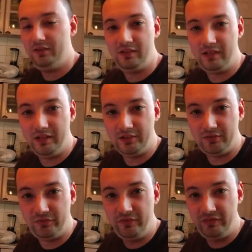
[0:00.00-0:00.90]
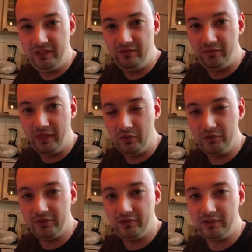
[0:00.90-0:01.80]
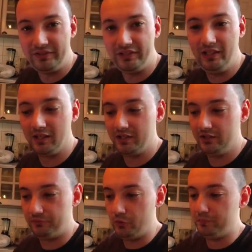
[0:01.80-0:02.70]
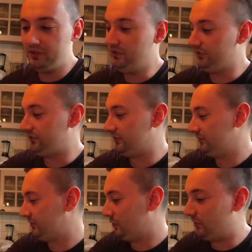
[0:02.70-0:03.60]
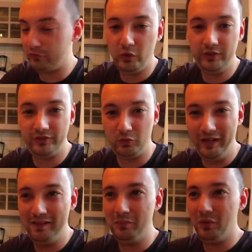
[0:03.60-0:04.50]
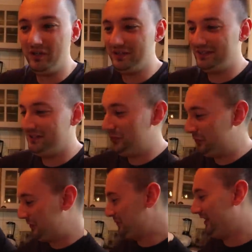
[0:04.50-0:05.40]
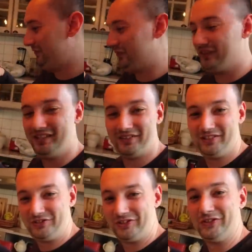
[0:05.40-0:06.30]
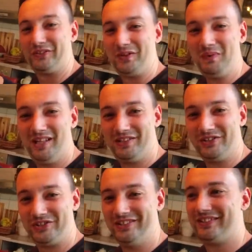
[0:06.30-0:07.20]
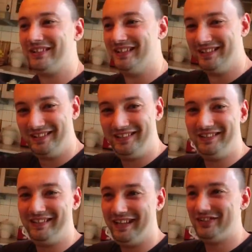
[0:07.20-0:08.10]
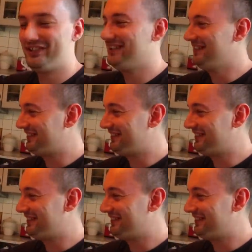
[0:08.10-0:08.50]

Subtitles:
and that is 15,000 Sri Lankan rupees. So of course, way more than you would pay for these dishes or similar dishes in Asia